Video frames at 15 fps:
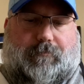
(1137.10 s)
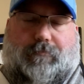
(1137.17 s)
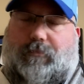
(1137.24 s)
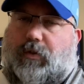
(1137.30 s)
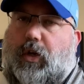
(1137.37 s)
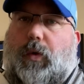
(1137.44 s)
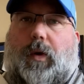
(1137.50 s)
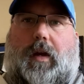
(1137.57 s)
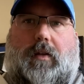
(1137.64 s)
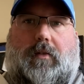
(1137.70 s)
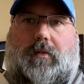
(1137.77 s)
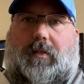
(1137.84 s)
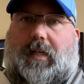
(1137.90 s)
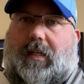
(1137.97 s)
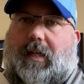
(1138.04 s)
do it.
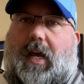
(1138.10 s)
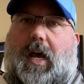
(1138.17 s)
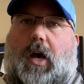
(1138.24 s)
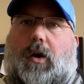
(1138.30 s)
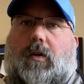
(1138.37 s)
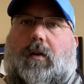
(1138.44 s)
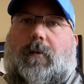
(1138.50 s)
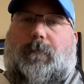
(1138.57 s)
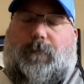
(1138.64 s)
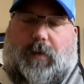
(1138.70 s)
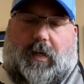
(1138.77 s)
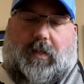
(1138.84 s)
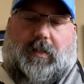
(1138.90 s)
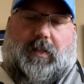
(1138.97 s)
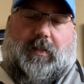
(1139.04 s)
Sit down,
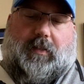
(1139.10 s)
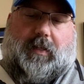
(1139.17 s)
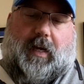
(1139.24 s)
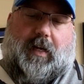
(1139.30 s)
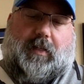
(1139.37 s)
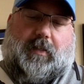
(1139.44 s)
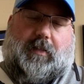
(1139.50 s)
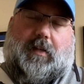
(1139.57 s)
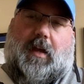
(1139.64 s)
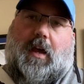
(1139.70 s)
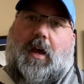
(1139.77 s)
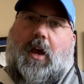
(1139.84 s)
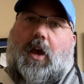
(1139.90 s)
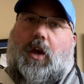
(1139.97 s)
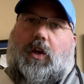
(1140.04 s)
finish these sets.
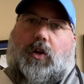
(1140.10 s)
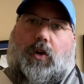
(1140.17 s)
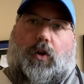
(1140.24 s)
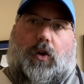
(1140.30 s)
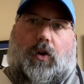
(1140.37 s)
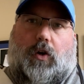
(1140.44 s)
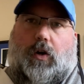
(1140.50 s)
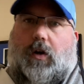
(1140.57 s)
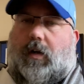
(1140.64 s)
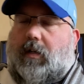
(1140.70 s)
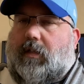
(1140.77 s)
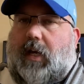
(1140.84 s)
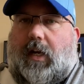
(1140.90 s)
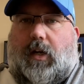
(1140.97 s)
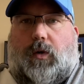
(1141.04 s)
Your
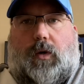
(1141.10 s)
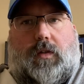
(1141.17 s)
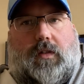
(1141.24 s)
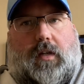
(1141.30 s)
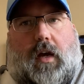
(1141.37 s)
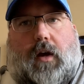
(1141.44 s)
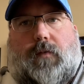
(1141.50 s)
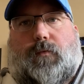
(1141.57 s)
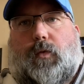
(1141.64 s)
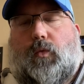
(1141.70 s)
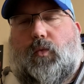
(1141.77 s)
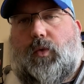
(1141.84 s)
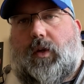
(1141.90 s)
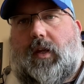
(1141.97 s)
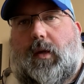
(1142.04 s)
10 year old self would
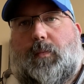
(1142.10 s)
really